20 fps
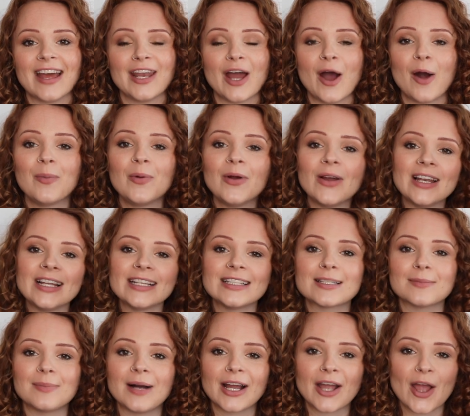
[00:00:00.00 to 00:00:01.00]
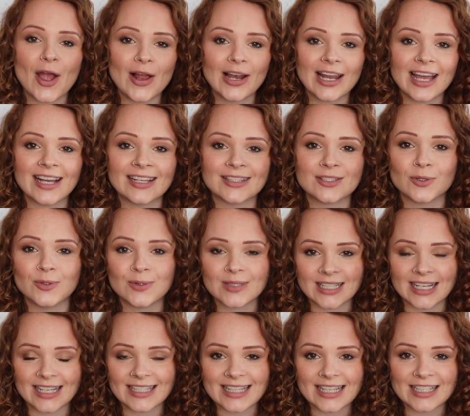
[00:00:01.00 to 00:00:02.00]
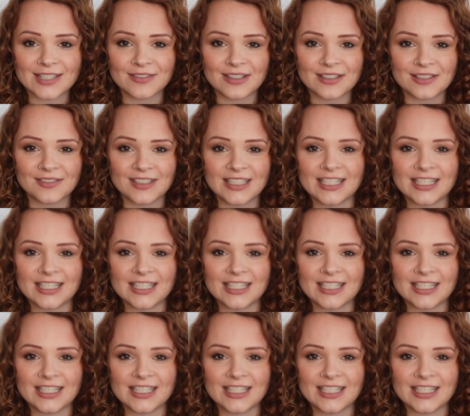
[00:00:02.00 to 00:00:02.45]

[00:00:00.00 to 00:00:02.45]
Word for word: then I'll put a link to my curly hair tools and accessories